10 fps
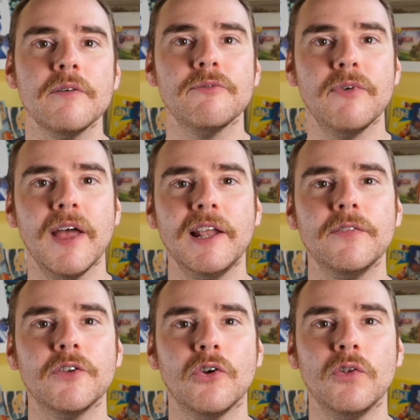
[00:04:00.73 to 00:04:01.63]
Failing
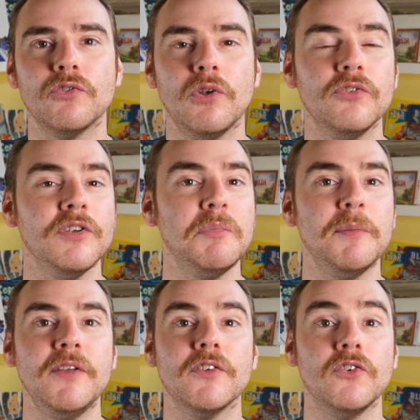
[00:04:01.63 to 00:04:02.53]
the Dauntless roll simply
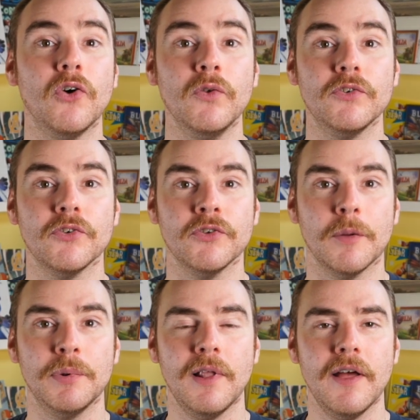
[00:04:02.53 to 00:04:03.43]
means that Dauntless doesn't
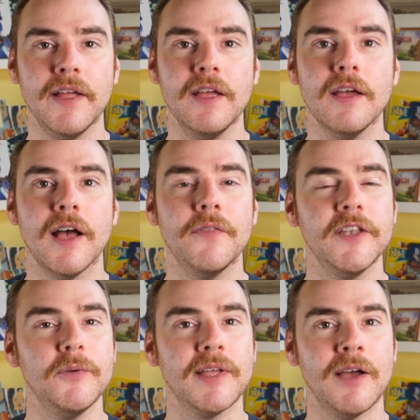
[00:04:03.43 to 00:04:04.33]
apply, and then
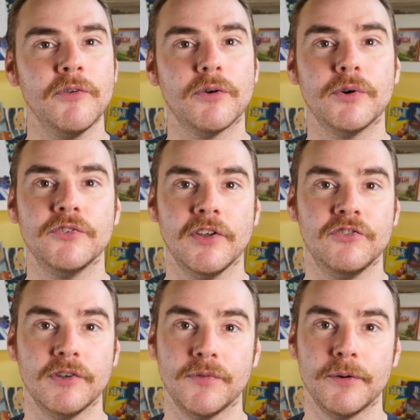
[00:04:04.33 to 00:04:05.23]
you count your
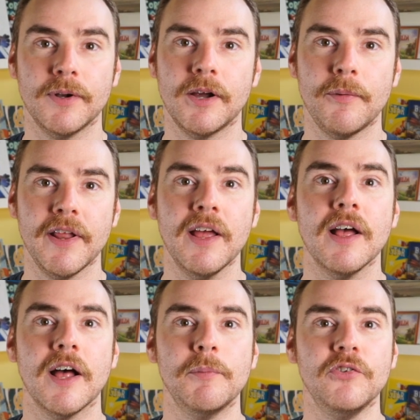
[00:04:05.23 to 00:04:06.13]
assists if there are any
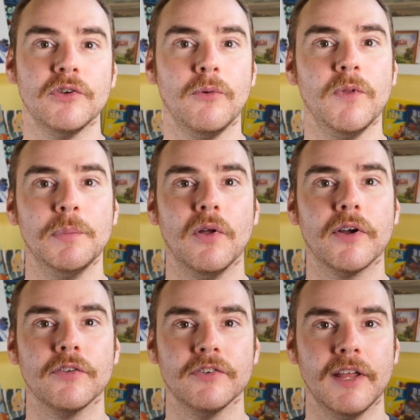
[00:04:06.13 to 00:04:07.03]
and resolve the block
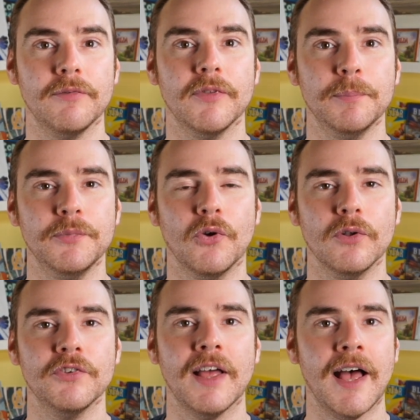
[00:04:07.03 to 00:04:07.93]
as if the
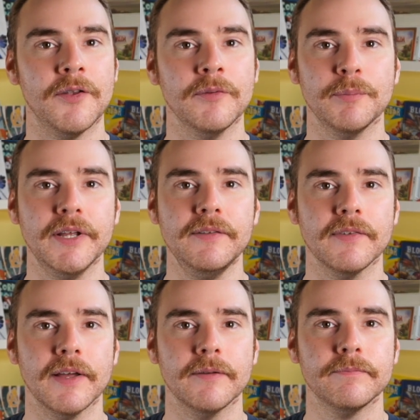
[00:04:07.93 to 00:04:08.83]
Dauntless hadn't been
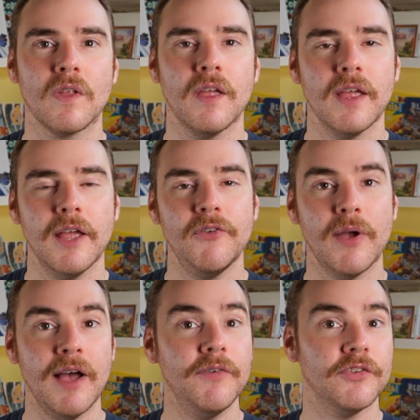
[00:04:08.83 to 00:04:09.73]
there. If you
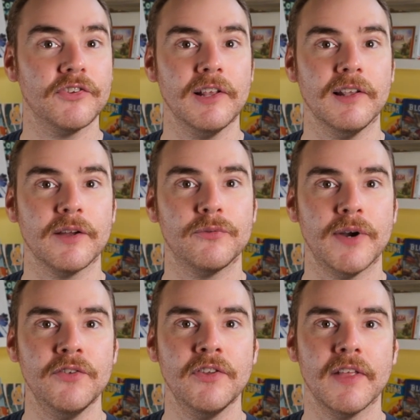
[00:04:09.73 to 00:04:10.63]
have a skill like
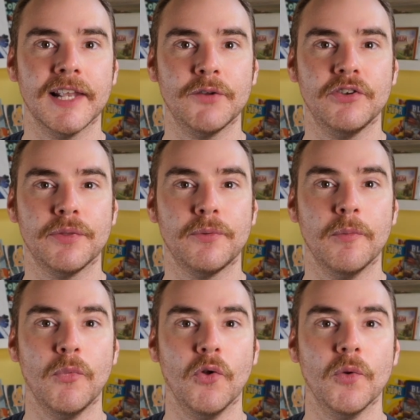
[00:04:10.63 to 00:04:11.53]
Frenzy that allows you to throw
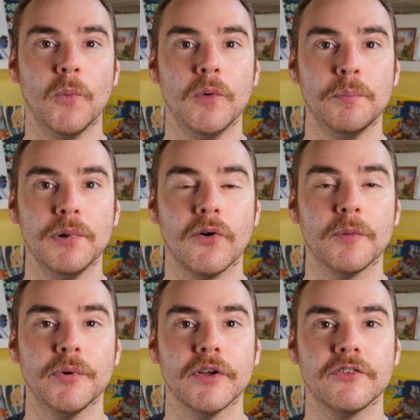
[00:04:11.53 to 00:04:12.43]
more than 1
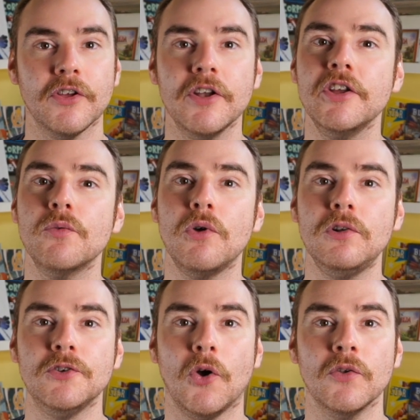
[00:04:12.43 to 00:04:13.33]
block per turn, you roll
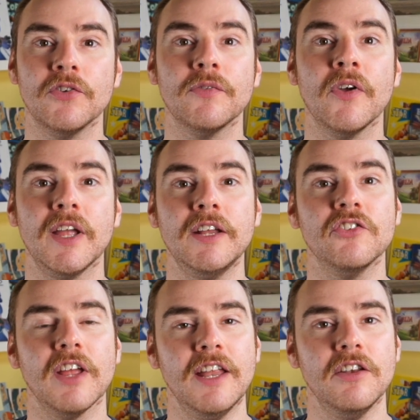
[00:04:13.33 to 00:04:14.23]
Dauntless for
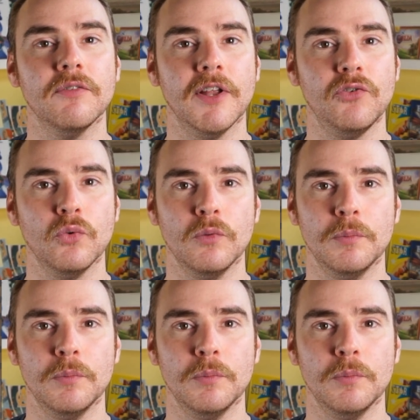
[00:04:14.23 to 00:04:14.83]
each individual